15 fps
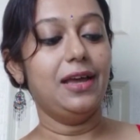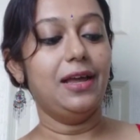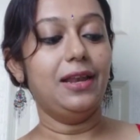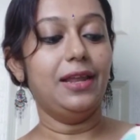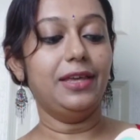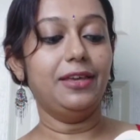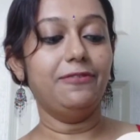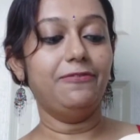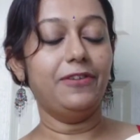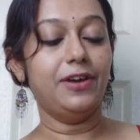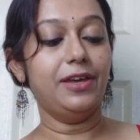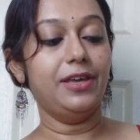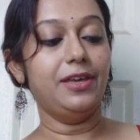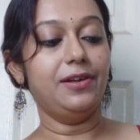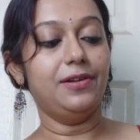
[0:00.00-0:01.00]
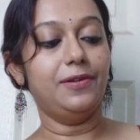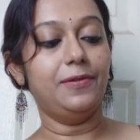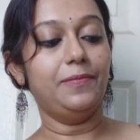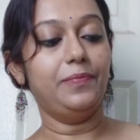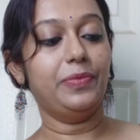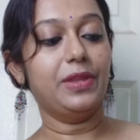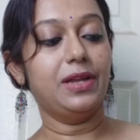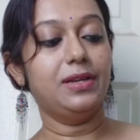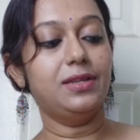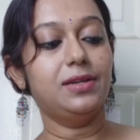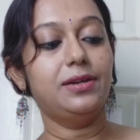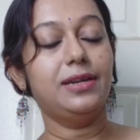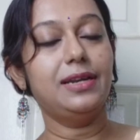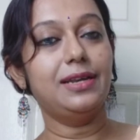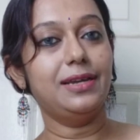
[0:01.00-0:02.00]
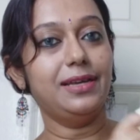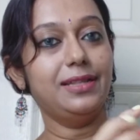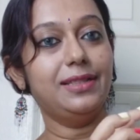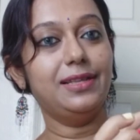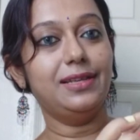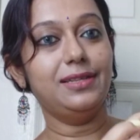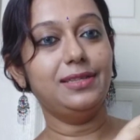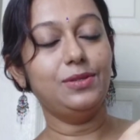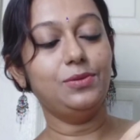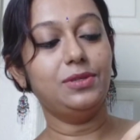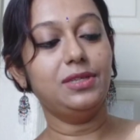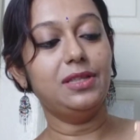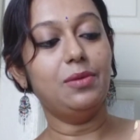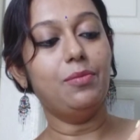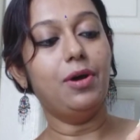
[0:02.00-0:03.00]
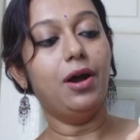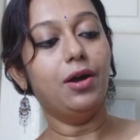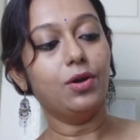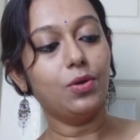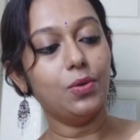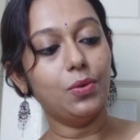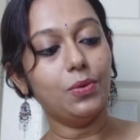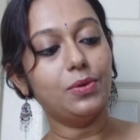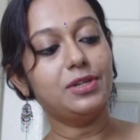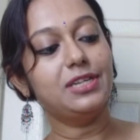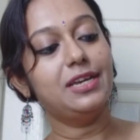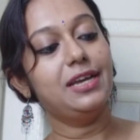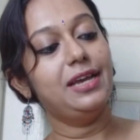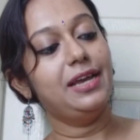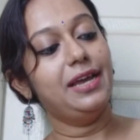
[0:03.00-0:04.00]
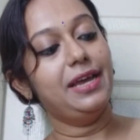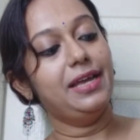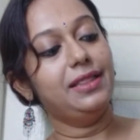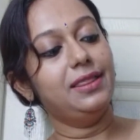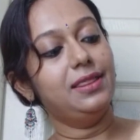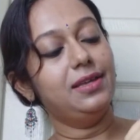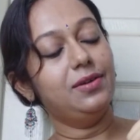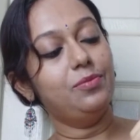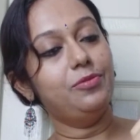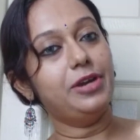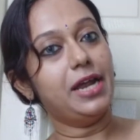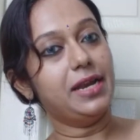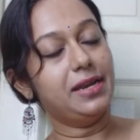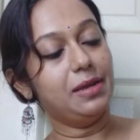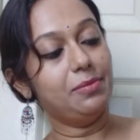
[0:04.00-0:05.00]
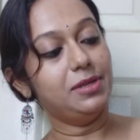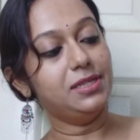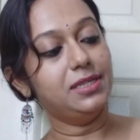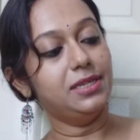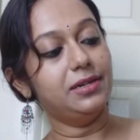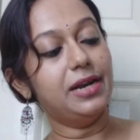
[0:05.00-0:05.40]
Like if I turn it like this, you see the barcode, the brand name is here.